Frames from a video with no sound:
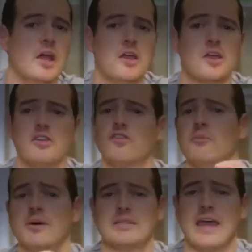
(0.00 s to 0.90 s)
You can choose from
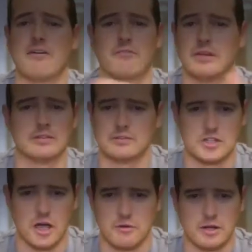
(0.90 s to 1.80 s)
books in every
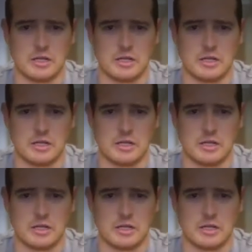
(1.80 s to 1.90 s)
genre,